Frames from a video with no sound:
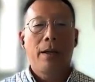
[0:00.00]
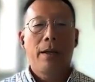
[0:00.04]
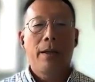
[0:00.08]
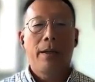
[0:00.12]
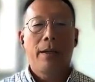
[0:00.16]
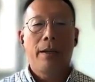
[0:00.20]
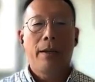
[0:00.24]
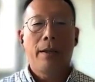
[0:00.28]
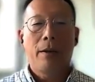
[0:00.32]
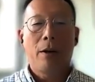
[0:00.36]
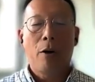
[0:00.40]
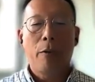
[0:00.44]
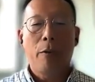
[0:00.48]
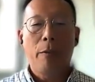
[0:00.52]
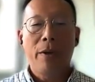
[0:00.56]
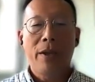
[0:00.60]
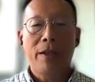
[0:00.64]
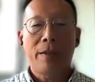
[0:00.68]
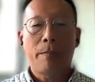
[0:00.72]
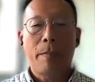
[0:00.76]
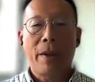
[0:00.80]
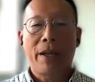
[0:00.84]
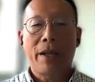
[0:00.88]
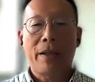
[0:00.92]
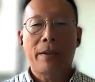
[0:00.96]
Uh,
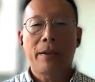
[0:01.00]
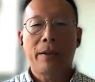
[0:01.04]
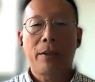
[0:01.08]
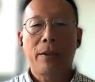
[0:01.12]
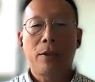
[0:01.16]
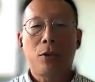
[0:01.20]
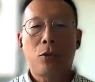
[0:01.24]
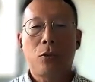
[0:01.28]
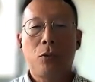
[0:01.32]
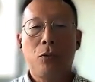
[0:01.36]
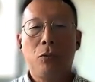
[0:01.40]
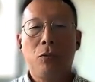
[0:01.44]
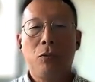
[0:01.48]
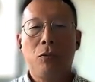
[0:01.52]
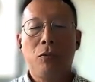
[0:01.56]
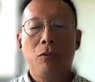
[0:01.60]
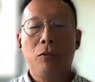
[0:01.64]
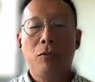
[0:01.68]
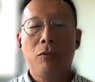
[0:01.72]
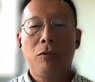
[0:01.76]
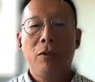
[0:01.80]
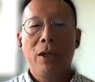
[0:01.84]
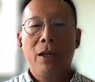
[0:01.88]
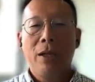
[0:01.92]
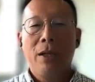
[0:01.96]
always better
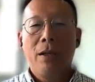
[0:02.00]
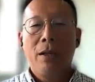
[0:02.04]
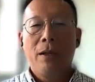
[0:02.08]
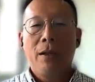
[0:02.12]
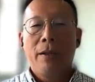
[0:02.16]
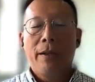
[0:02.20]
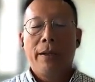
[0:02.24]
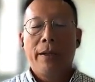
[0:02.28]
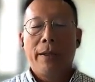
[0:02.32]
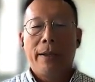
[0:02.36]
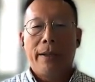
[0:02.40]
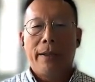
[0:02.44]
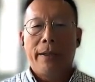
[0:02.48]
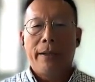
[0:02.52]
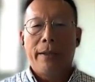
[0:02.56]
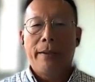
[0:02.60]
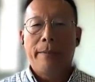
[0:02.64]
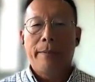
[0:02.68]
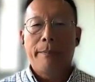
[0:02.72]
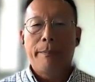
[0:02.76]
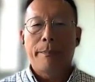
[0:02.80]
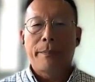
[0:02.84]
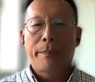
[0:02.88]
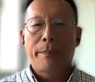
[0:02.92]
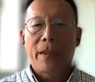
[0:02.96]
to
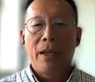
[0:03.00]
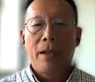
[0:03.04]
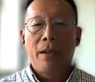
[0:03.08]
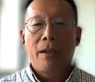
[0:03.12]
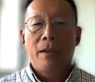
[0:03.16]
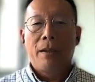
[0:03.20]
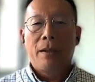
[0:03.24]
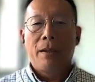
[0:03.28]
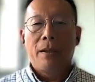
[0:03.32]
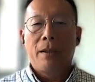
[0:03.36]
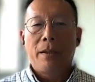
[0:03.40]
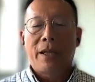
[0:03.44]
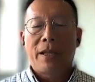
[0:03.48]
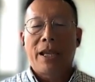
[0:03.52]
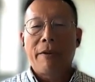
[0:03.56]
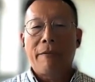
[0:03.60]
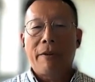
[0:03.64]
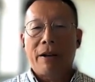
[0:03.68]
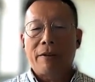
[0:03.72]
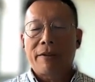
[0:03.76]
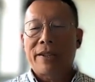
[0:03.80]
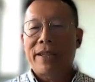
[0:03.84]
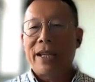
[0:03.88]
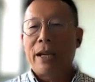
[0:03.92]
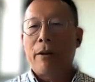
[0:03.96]
um,
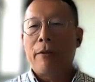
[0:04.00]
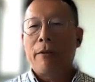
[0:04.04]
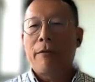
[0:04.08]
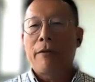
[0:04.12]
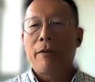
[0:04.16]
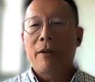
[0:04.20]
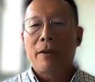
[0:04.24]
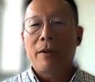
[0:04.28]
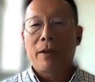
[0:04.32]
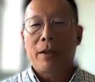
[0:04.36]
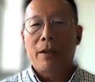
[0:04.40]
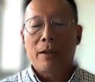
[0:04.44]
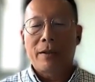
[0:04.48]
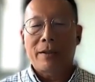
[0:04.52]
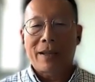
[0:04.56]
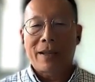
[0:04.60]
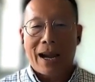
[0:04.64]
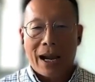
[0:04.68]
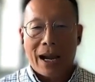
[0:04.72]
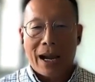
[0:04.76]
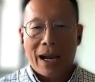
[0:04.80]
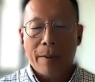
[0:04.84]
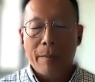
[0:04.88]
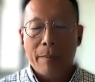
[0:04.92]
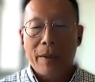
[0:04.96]
give ourselves uh,
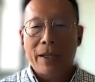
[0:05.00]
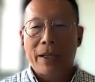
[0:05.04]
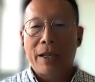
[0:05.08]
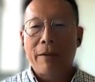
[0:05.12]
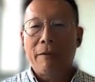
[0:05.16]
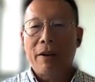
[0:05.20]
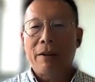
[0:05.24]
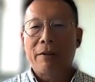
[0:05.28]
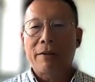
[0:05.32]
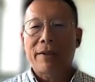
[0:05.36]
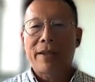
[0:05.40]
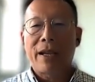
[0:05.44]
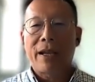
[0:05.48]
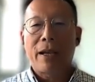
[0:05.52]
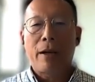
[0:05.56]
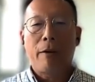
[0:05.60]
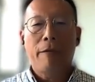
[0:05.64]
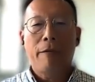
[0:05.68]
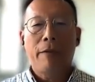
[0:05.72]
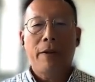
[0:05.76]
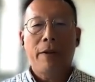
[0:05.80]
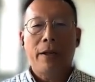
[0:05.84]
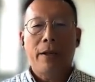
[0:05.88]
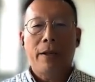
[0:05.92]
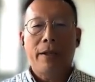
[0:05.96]
time and give
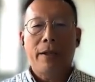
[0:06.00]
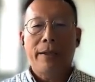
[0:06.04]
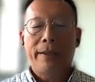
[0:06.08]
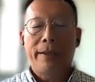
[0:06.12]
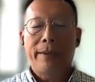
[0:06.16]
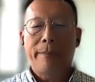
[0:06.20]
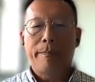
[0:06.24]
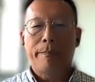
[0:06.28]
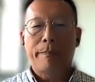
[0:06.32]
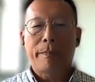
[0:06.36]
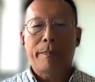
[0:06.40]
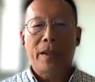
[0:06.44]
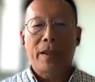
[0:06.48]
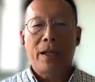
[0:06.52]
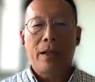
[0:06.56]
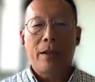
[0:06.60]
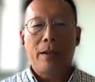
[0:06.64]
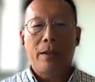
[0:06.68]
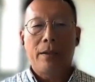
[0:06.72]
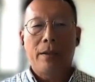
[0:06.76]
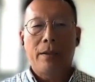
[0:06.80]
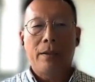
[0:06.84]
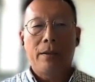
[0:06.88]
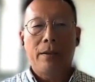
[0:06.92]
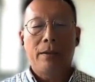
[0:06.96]
ourselves um,
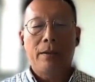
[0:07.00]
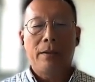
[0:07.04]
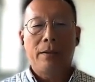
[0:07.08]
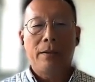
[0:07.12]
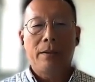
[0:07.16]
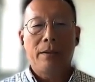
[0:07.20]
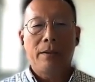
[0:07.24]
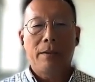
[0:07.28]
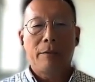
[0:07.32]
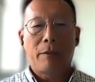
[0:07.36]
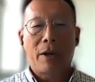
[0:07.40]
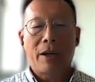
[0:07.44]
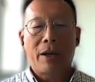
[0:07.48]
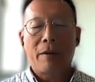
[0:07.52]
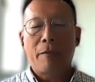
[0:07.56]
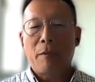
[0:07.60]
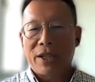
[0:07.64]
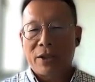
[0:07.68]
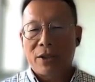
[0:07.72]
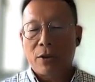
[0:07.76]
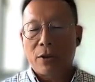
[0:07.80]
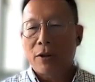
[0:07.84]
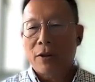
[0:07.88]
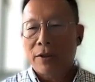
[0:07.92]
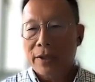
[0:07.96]
uh, right
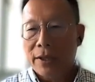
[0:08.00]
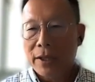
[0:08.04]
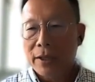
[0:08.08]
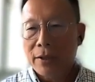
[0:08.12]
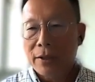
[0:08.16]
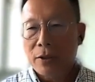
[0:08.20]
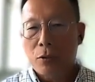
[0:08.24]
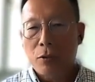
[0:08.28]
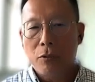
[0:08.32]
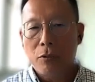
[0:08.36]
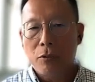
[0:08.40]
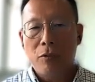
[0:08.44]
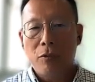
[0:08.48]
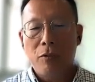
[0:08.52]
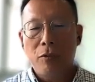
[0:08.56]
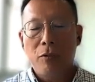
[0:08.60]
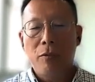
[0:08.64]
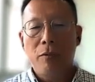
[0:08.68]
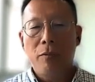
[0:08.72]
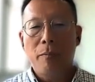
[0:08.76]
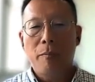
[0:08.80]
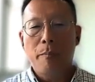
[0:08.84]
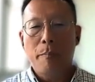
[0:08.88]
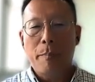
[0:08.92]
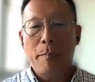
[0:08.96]
resources
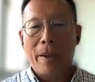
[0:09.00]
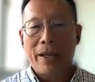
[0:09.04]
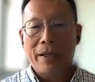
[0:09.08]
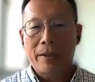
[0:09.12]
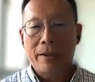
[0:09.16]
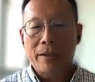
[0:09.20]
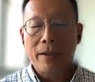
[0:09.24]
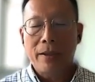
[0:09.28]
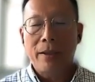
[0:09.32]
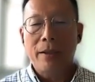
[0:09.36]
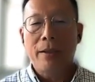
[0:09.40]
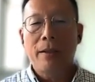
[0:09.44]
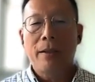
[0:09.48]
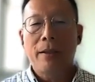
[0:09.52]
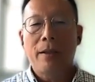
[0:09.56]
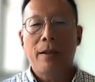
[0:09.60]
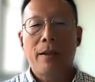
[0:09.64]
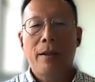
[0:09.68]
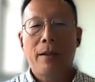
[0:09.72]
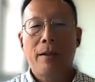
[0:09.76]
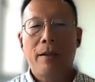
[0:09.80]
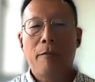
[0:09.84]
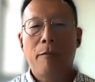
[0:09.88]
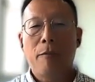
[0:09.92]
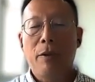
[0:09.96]
to better
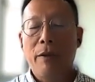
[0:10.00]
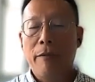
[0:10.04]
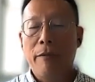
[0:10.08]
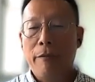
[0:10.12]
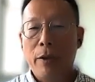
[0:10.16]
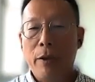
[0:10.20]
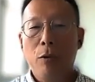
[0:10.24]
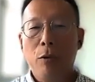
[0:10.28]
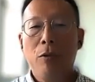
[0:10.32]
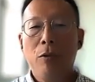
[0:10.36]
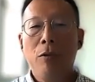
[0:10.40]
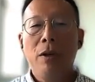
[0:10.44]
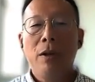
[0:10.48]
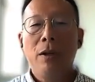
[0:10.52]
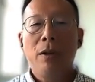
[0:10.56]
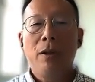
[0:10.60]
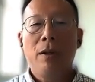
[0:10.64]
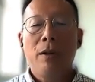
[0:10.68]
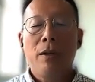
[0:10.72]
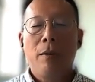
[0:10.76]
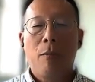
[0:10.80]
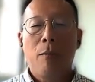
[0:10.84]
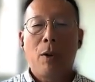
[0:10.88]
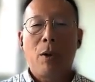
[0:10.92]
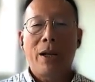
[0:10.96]
uh, review
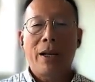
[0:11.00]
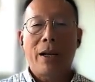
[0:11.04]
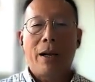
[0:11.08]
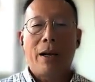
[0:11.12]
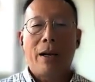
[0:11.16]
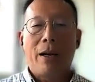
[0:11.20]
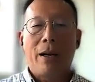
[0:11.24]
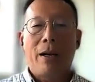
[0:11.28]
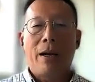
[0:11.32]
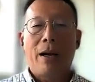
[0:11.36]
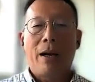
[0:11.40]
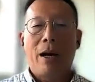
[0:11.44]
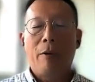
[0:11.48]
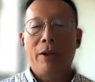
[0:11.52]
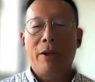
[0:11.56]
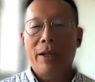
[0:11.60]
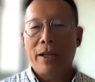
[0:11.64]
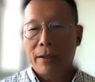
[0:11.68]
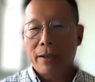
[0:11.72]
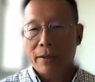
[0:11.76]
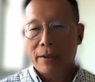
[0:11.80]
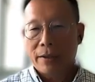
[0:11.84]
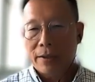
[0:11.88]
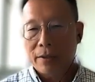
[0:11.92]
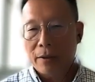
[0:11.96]
what are our
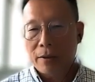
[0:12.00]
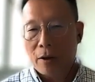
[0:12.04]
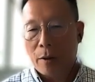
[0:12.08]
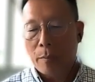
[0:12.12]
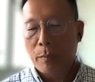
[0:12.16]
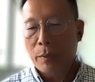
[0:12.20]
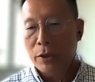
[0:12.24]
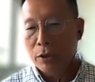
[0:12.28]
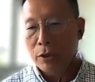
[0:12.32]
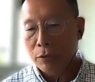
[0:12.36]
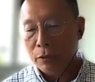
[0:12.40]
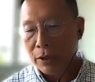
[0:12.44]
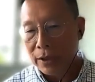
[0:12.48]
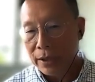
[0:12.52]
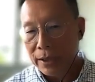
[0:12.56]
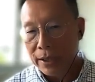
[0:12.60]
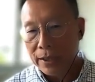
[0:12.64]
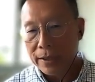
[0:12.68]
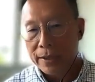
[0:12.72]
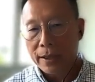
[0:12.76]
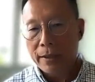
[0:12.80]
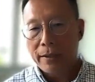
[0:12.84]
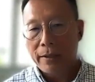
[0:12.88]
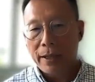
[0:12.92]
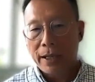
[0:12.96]
next
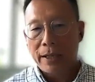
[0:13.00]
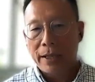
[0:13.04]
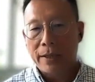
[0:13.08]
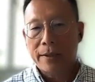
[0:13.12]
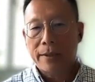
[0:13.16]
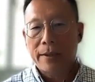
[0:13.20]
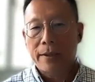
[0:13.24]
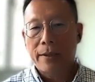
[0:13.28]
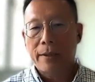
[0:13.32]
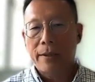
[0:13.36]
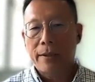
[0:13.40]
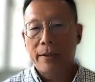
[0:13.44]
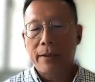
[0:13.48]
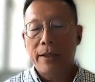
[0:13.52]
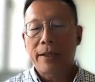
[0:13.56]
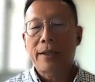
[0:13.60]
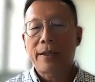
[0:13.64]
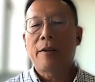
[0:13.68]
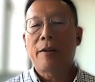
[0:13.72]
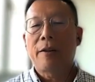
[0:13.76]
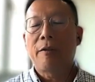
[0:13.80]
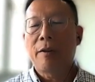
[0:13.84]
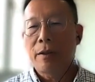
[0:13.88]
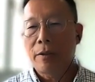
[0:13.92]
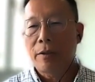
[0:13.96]
opportunities and next uh,
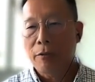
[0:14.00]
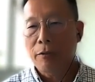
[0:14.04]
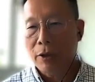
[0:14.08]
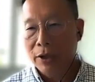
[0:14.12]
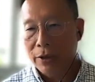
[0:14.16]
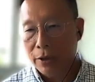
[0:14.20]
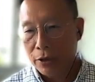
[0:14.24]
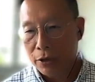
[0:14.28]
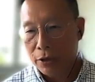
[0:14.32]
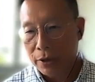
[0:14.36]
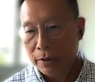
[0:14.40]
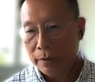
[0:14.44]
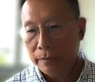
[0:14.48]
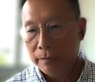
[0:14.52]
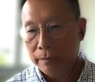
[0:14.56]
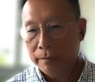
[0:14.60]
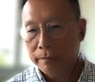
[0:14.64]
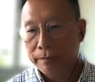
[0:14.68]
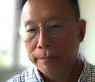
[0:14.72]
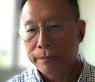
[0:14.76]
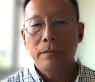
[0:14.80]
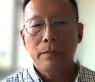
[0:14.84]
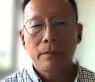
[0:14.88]
next career transition